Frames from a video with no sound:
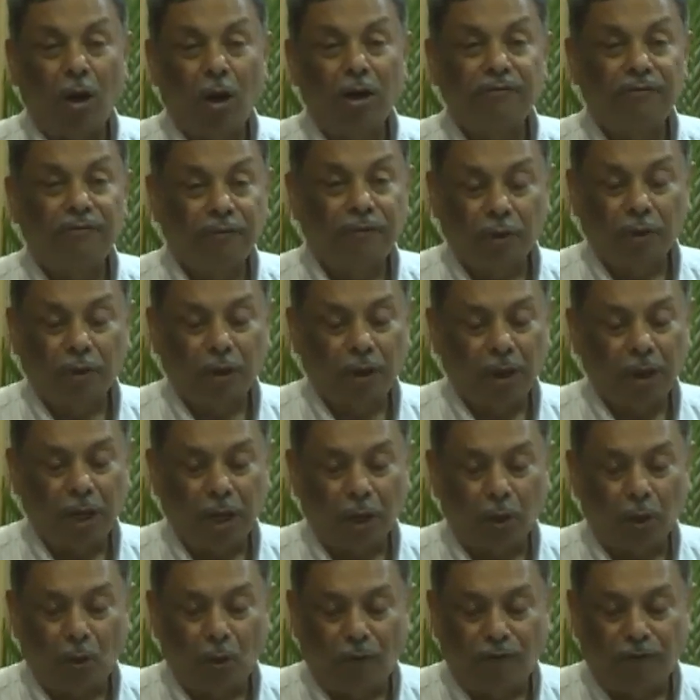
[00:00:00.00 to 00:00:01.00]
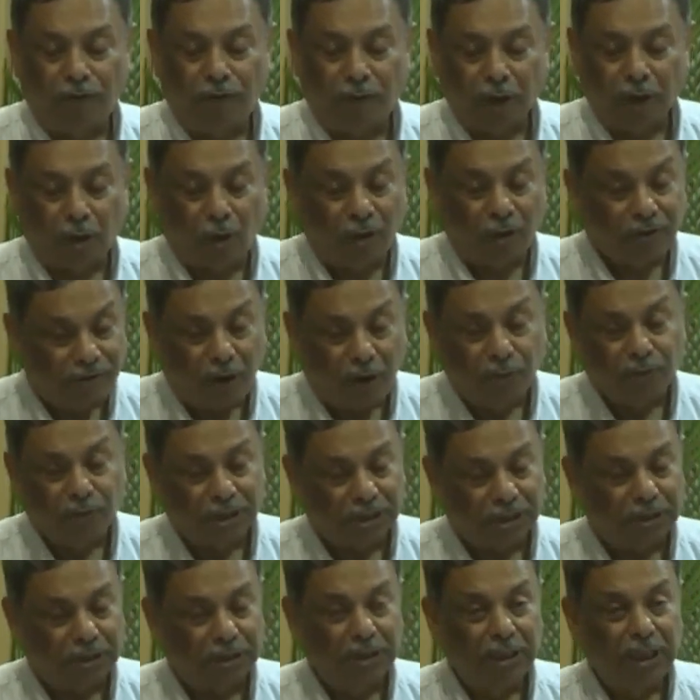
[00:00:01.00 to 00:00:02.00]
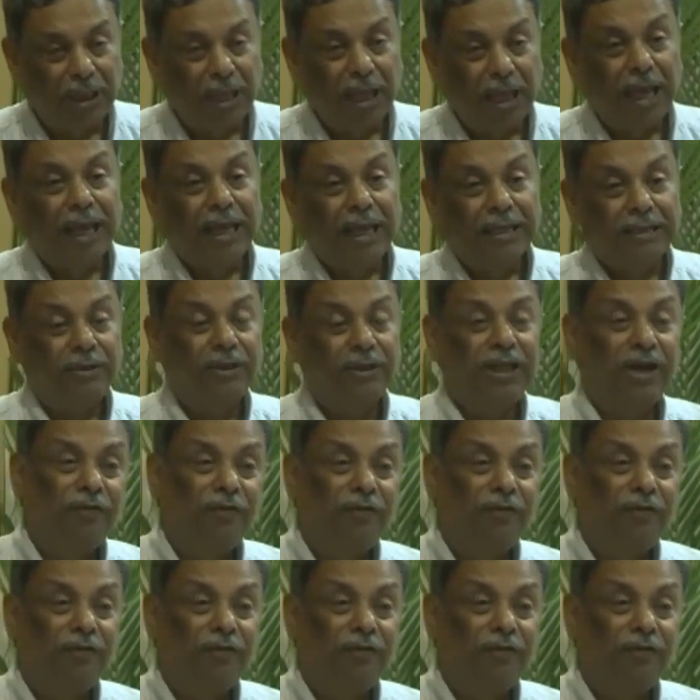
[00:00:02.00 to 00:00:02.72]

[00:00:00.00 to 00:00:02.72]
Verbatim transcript: or conf, uh, co confounder.